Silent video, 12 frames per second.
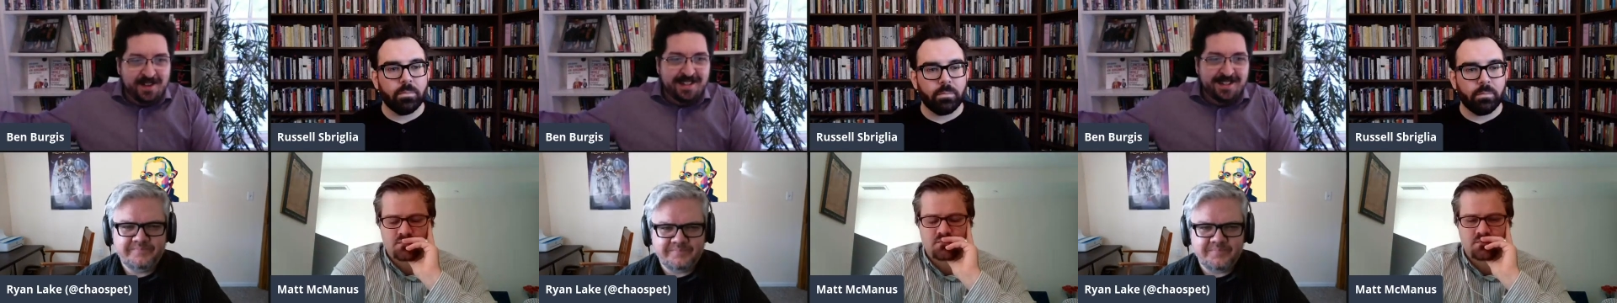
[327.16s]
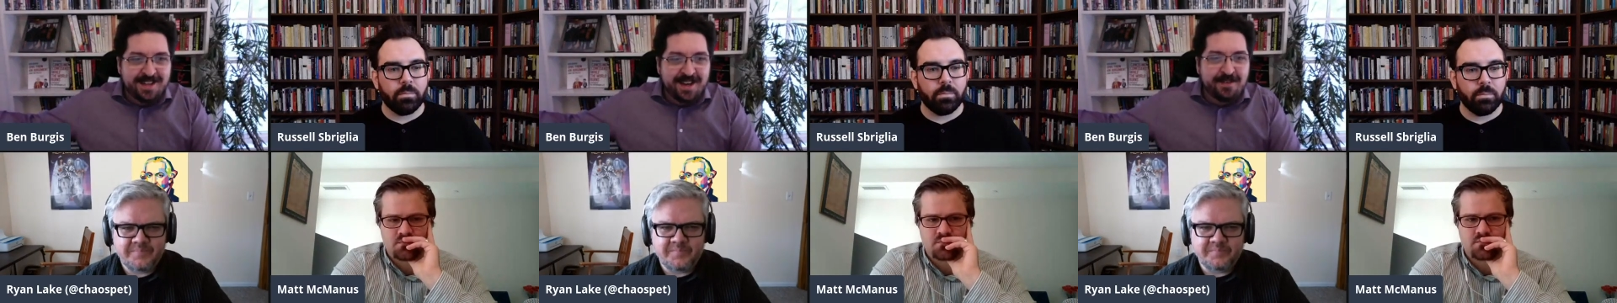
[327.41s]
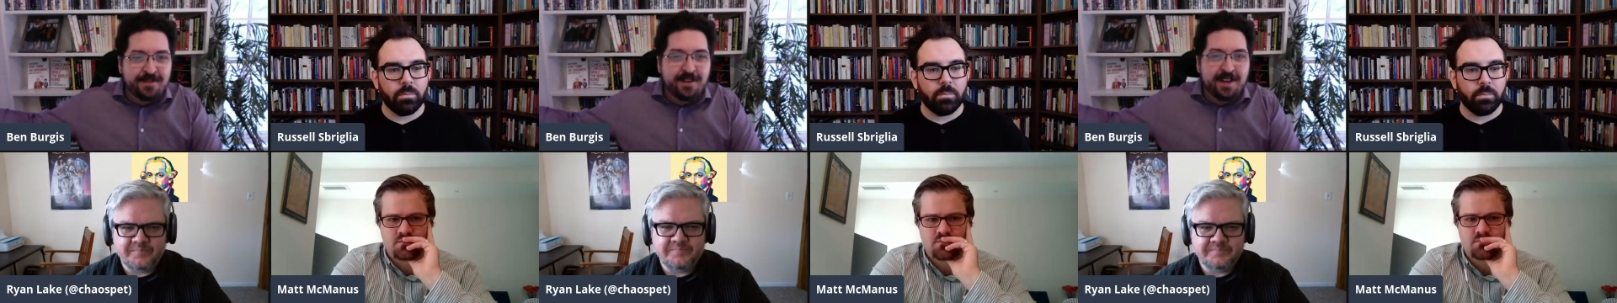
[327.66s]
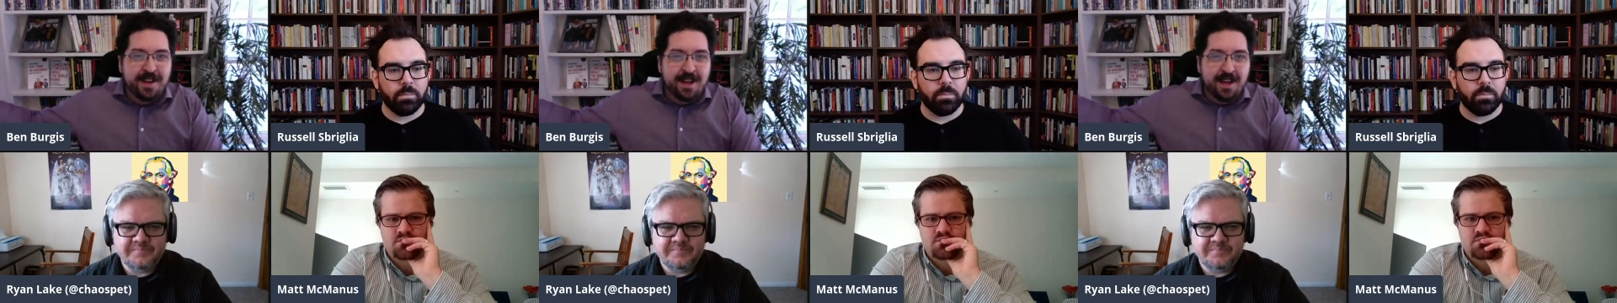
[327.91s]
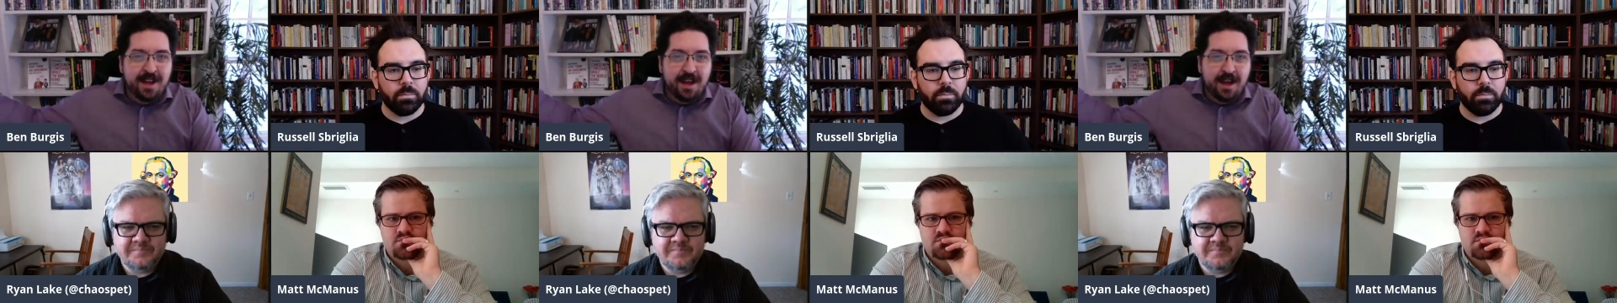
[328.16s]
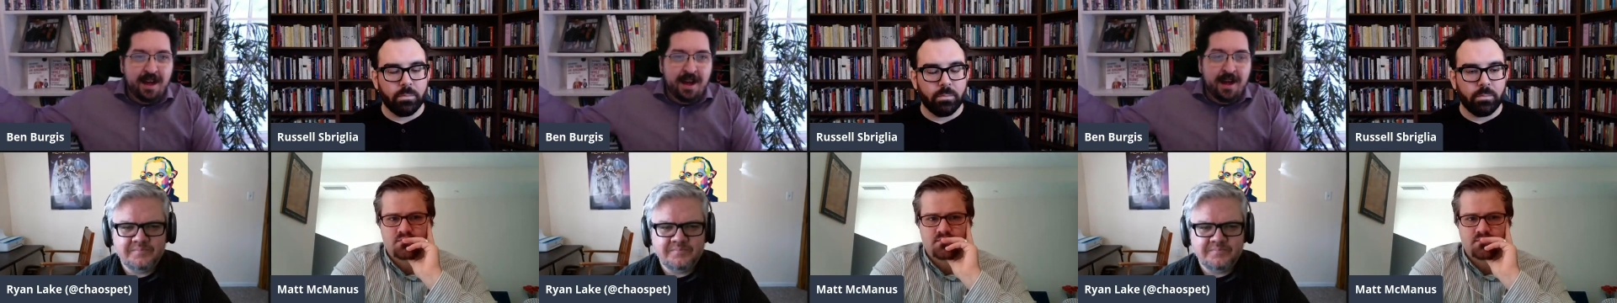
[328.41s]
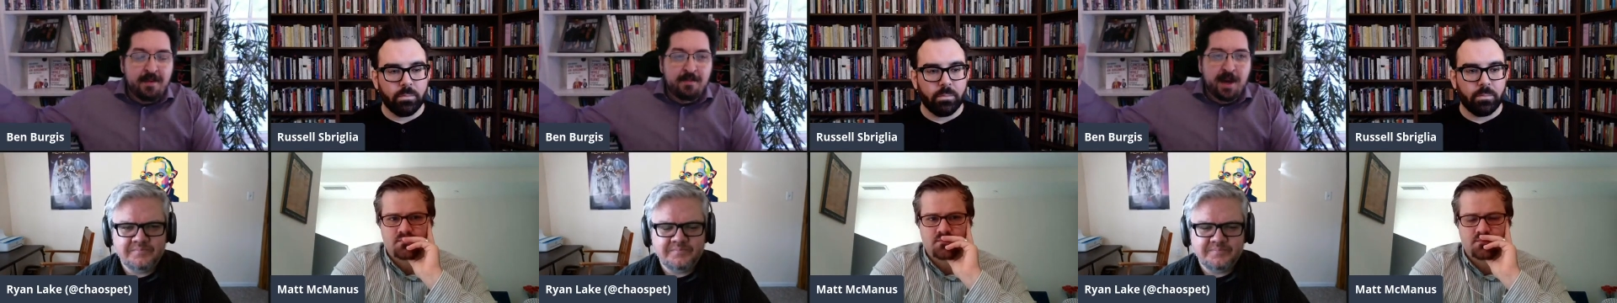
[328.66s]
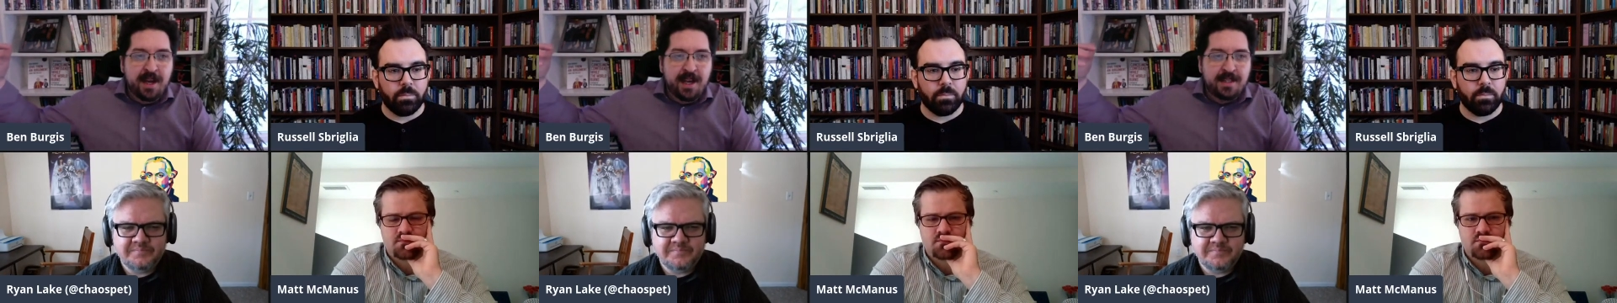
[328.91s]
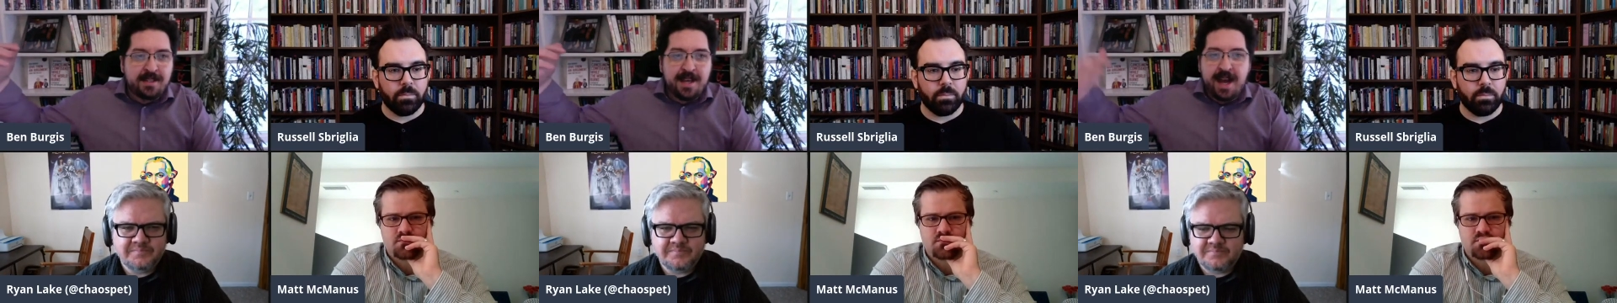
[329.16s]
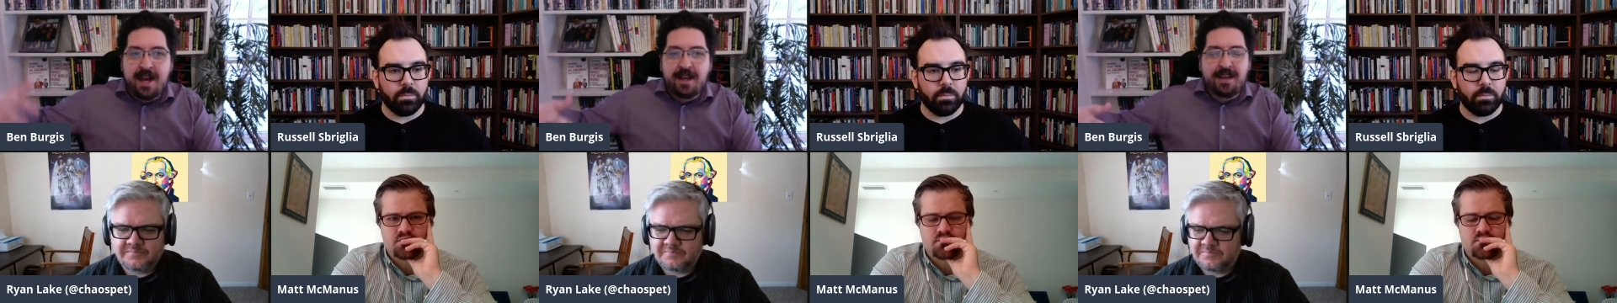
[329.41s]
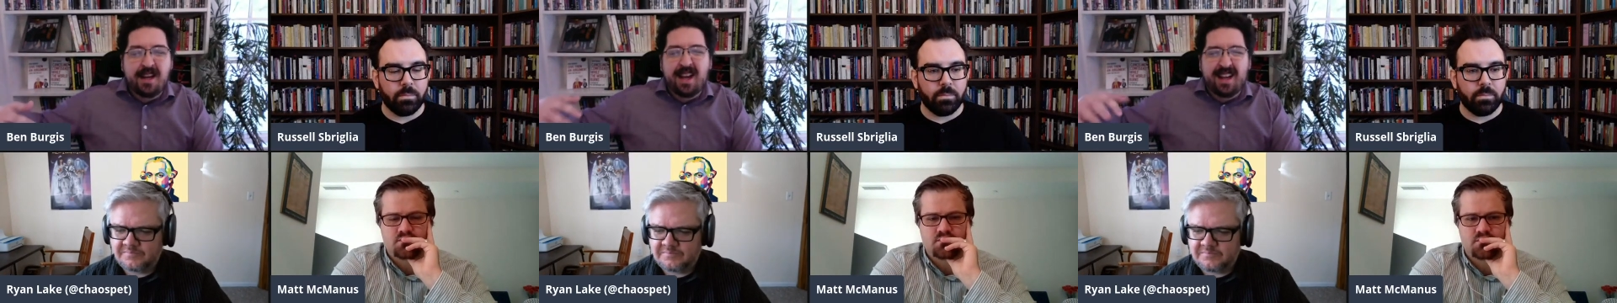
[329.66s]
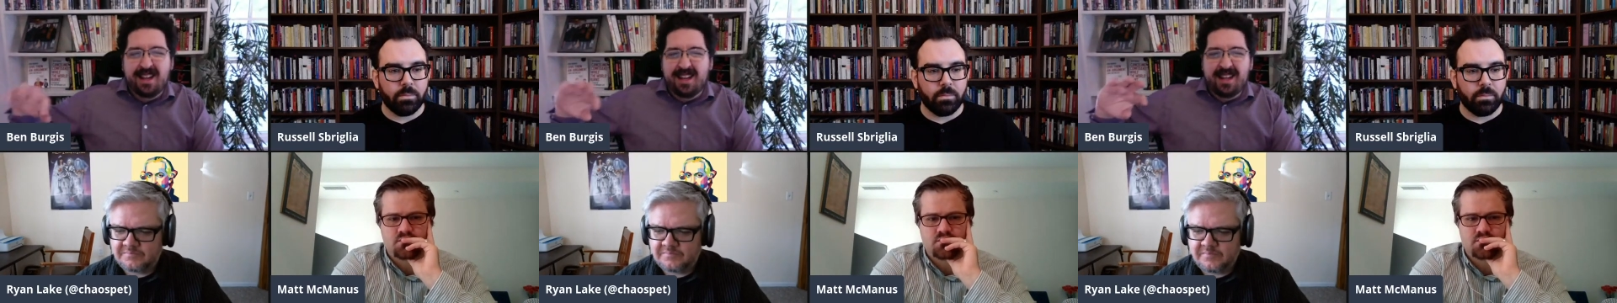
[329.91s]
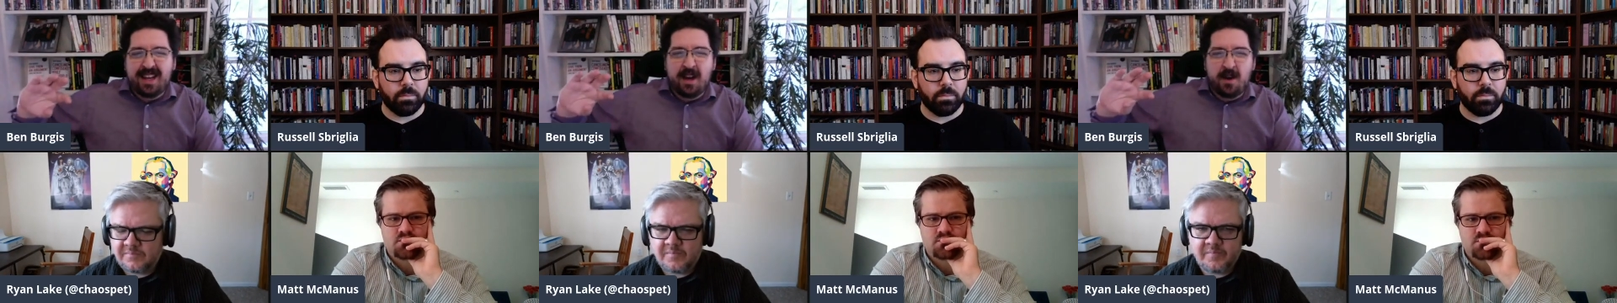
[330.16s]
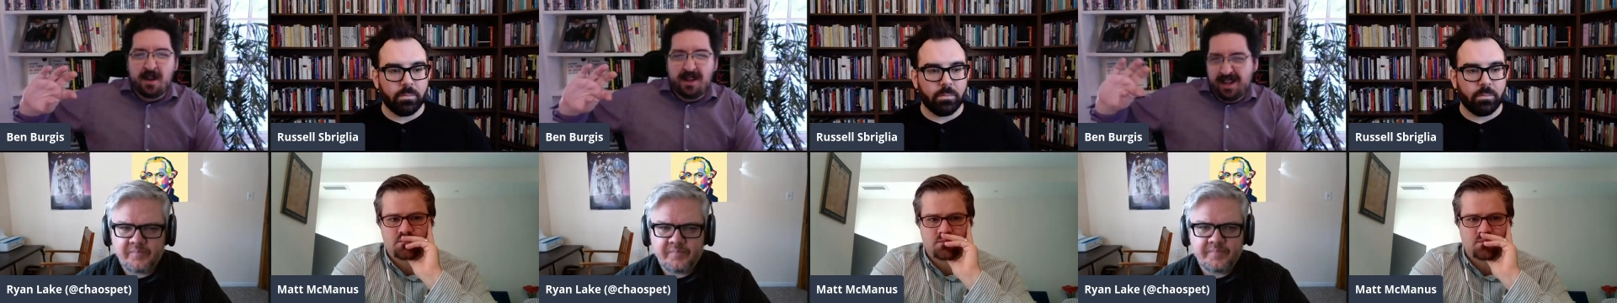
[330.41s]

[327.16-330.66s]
Speaker 1: that mm-hmm. stuff. But it's not, you know,